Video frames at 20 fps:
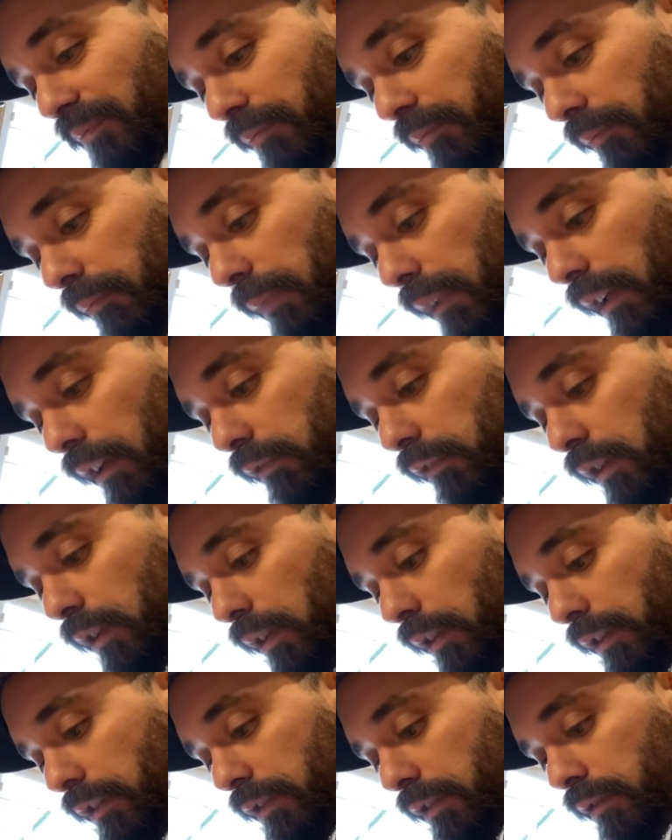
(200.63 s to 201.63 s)
But of
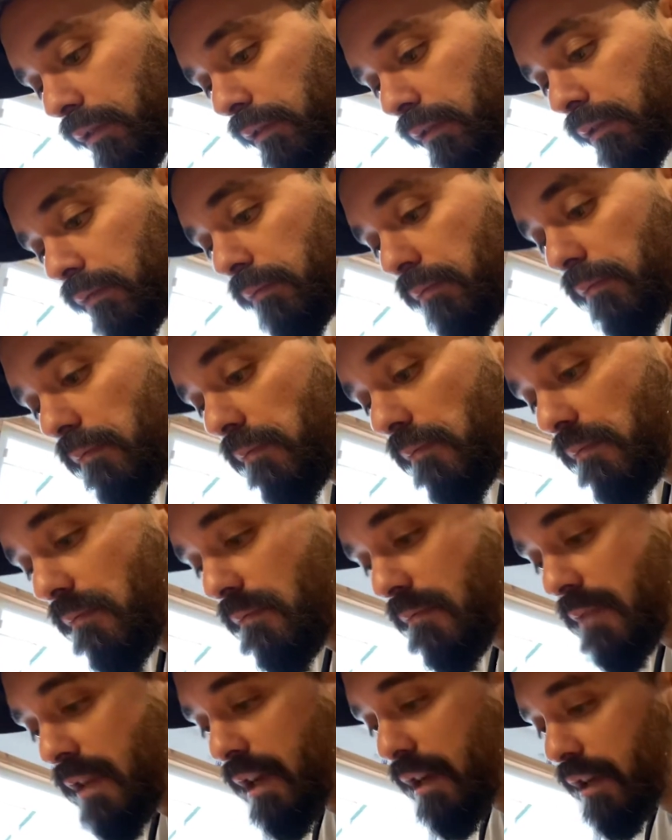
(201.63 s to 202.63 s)
course,
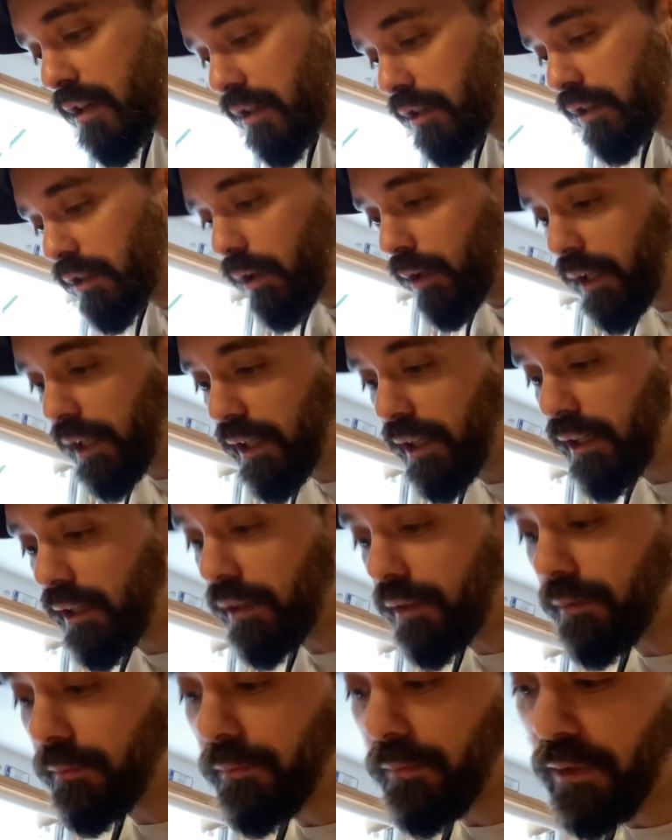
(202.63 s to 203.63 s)
you're here,
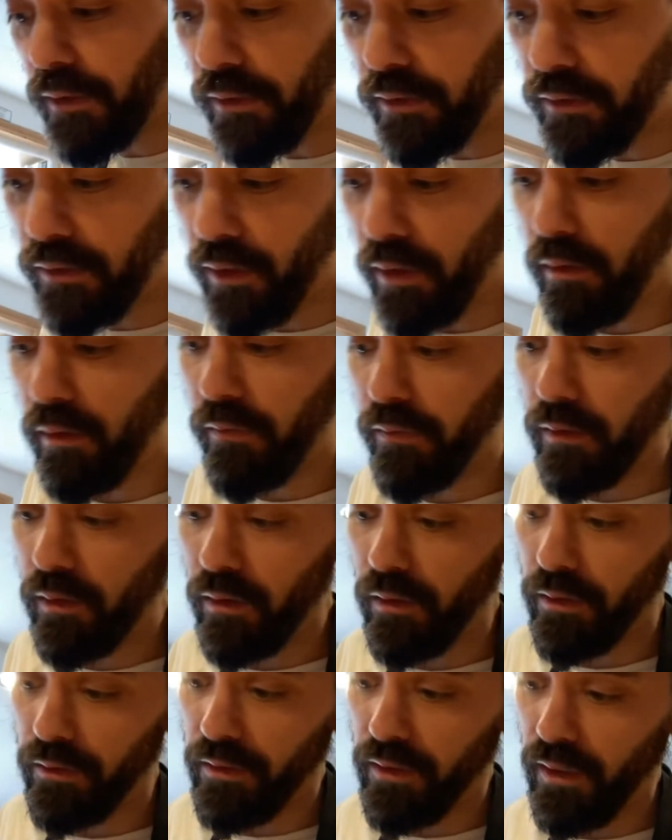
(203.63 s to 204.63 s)
so of
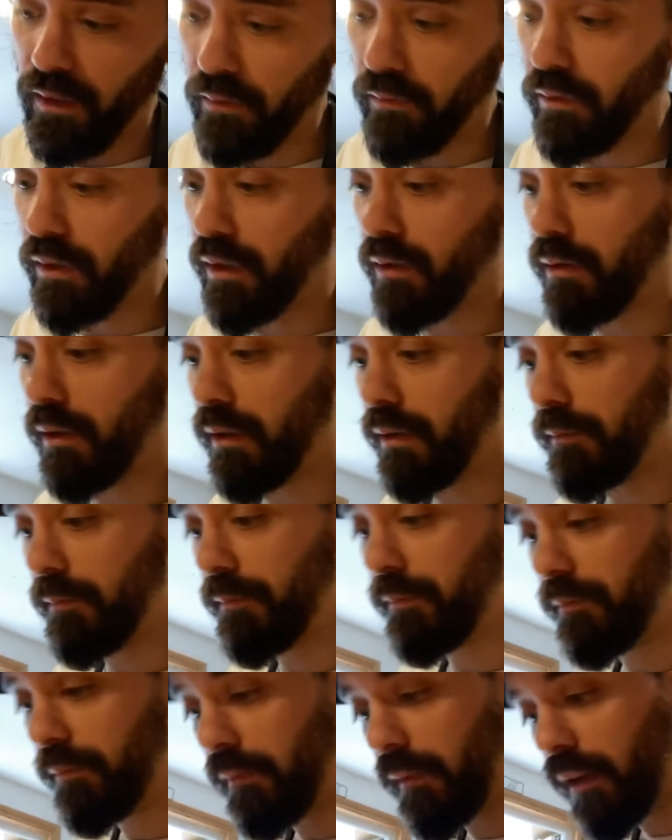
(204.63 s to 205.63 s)
course, dear viewer,
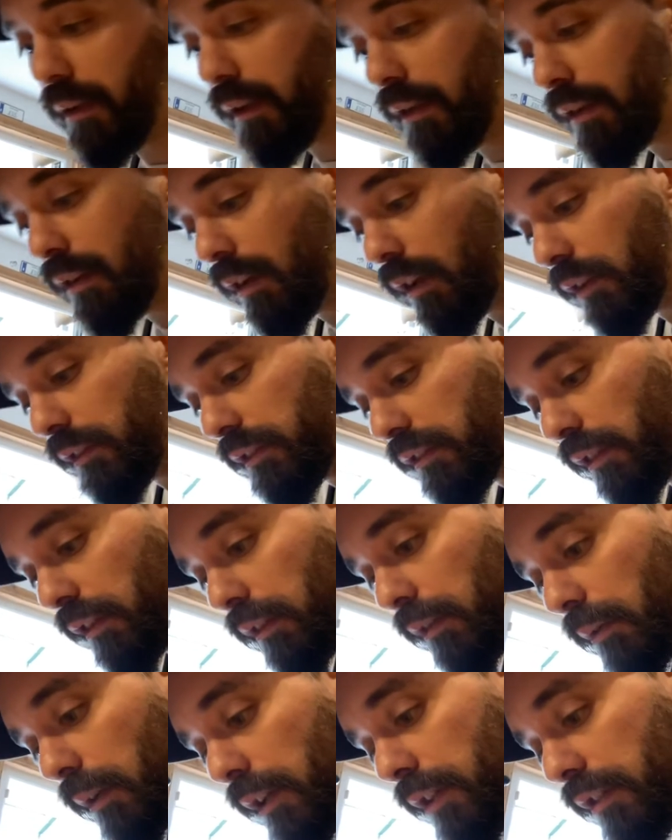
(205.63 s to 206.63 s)
not so
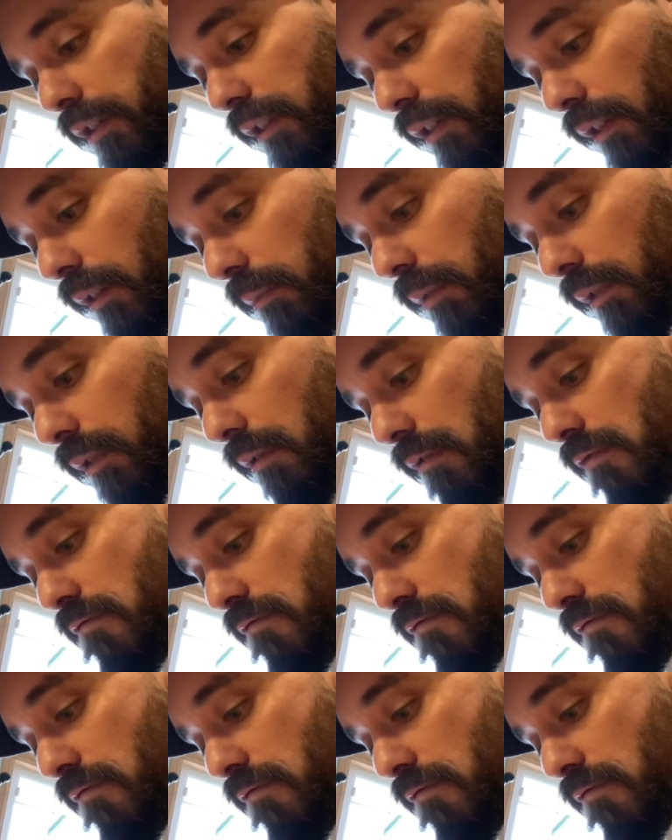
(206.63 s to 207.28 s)
questionable.